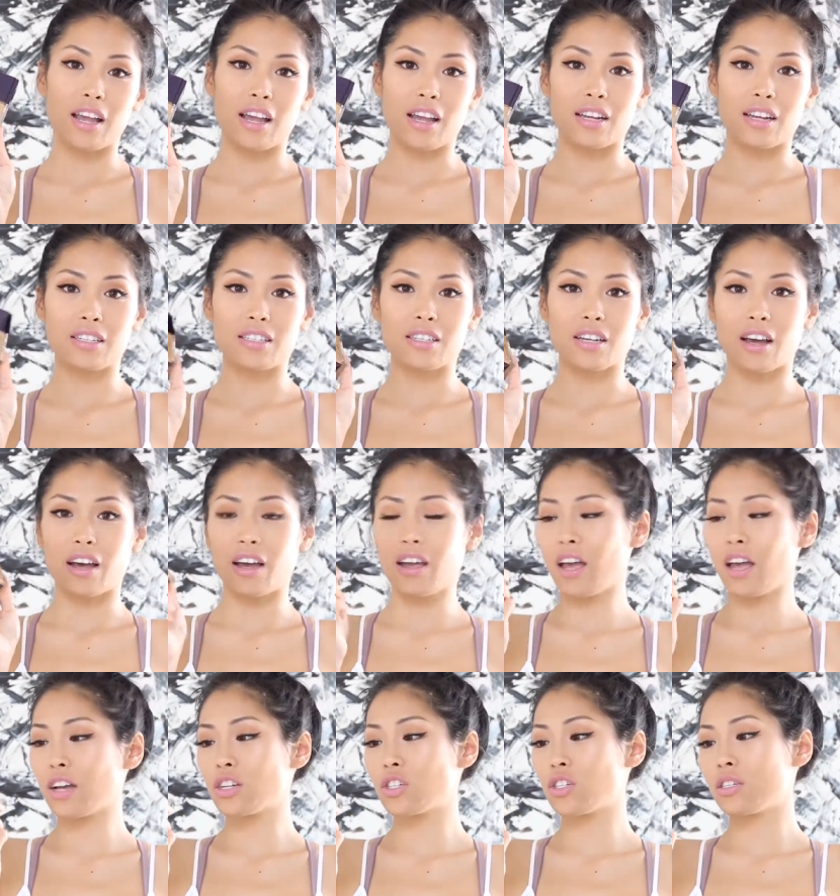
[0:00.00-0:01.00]
and I
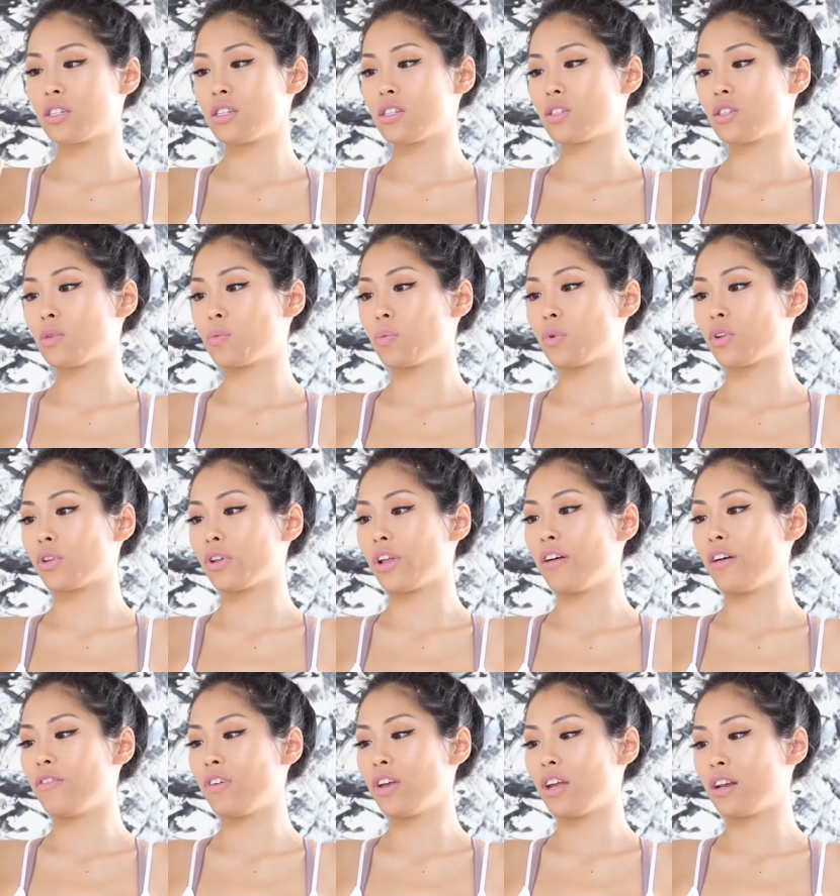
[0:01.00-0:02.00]
actually super
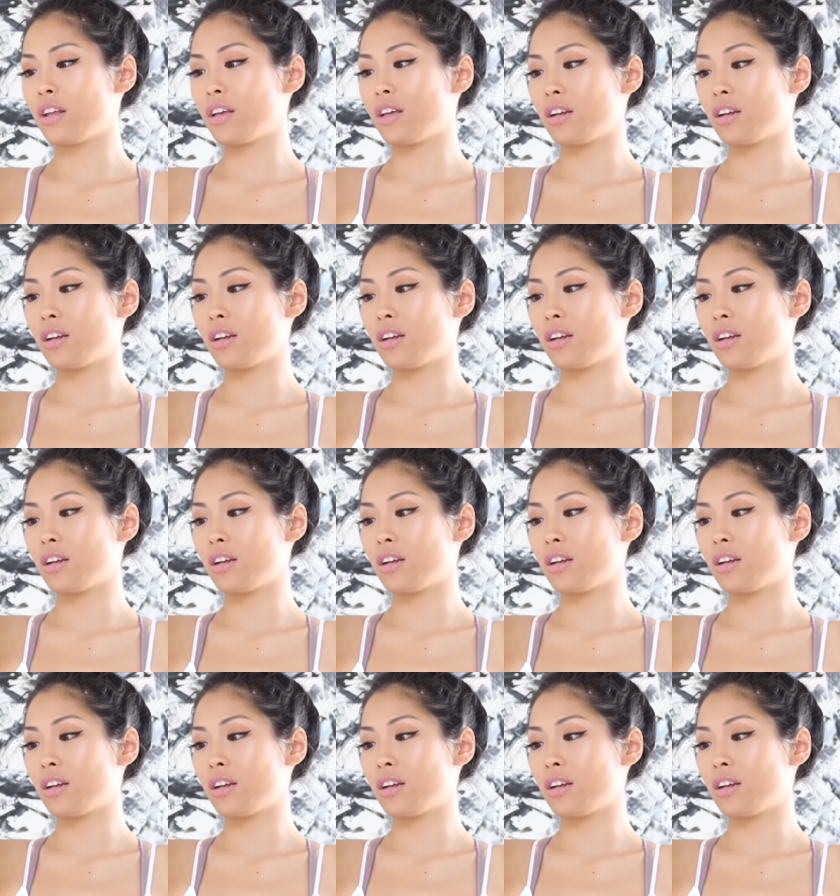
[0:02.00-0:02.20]
love it.